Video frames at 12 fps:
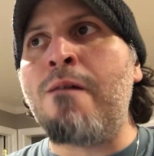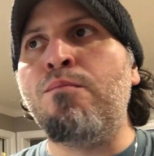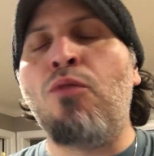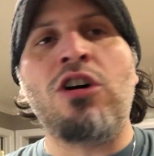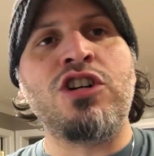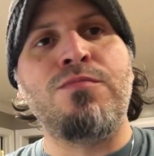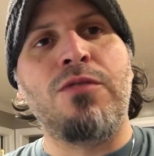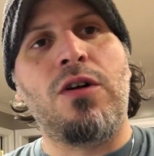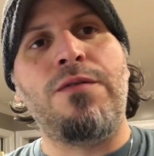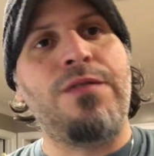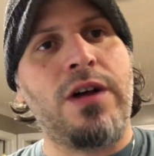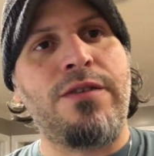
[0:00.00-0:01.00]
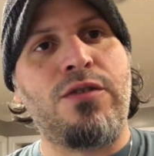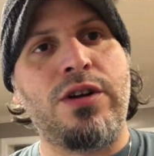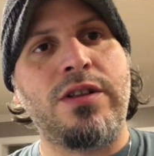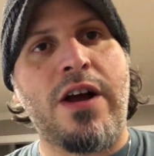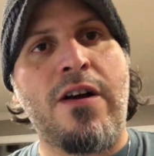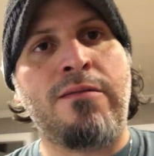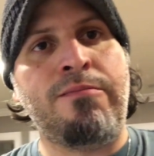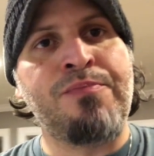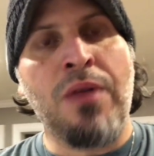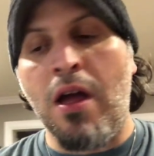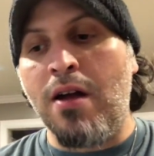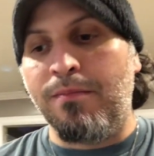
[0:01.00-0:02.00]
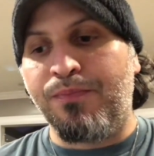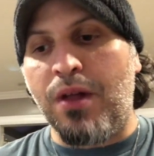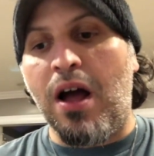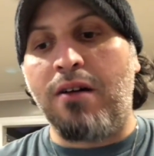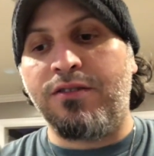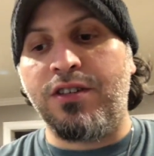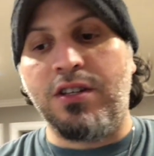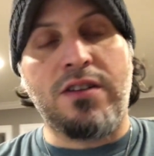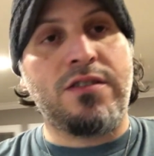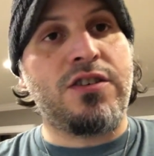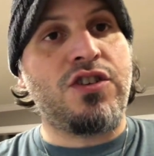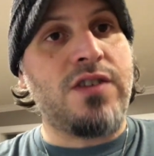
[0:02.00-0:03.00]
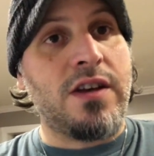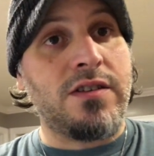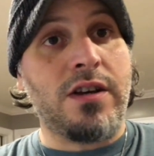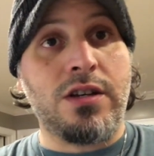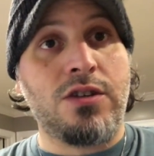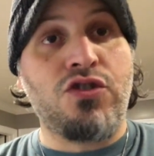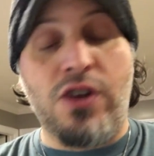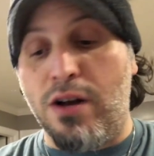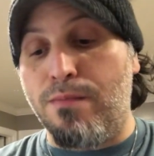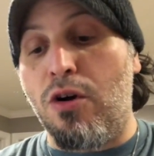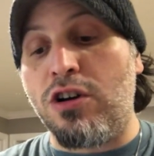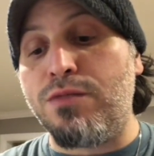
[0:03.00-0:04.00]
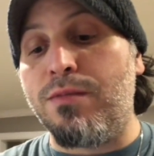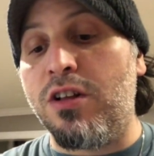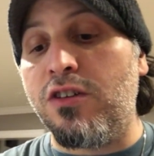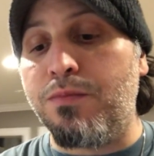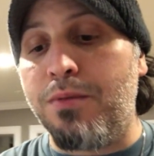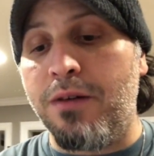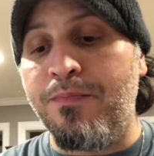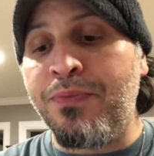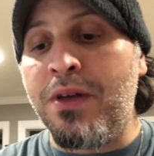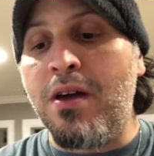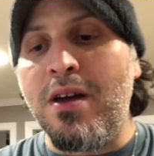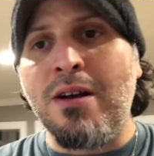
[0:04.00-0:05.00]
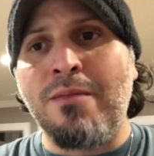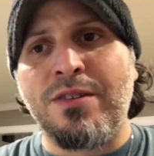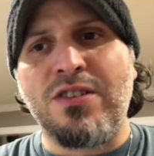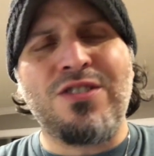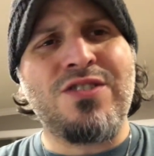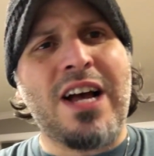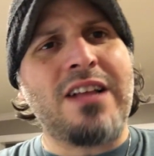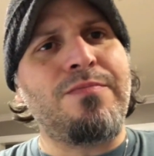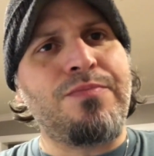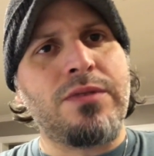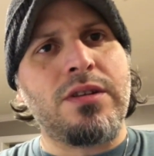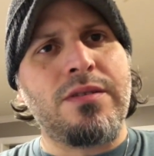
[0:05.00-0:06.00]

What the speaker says: marshmallow flavor in there. Obviously doesn't just taste like straight up marshmallows, but it's also got